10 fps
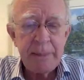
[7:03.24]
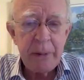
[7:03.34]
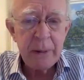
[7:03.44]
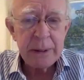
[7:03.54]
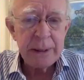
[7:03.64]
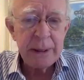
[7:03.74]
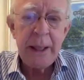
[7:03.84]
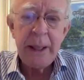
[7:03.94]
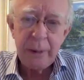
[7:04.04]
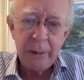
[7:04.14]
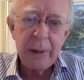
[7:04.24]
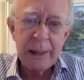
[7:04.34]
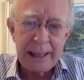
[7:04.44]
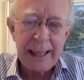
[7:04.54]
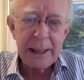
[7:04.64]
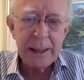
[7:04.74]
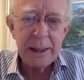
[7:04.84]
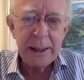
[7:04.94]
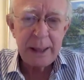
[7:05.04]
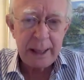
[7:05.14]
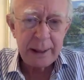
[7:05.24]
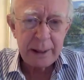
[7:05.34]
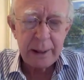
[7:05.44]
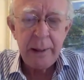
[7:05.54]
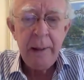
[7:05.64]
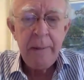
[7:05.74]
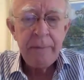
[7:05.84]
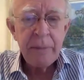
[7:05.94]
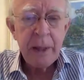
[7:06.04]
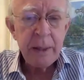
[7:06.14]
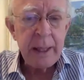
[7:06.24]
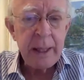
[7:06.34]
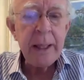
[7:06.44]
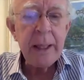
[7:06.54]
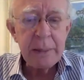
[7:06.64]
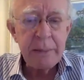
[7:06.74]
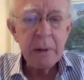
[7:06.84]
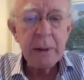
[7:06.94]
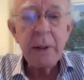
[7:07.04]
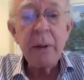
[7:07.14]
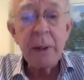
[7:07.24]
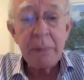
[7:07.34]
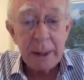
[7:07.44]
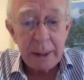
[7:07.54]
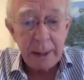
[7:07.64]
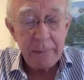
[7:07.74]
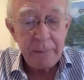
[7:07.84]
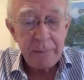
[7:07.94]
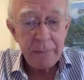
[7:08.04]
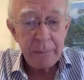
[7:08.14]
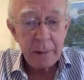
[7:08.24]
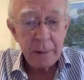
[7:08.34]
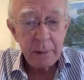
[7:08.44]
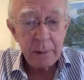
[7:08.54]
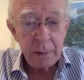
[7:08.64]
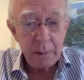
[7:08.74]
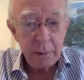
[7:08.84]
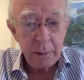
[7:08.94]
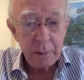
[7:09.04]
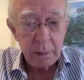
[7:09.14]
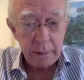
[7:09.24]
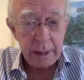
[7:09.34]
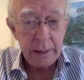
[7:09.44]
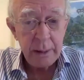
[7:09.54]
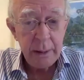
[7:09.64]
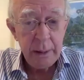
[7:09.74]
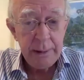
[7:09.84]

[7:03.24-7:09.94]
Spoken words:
experiences in the oil and gas sector, that is building credibility. Correct?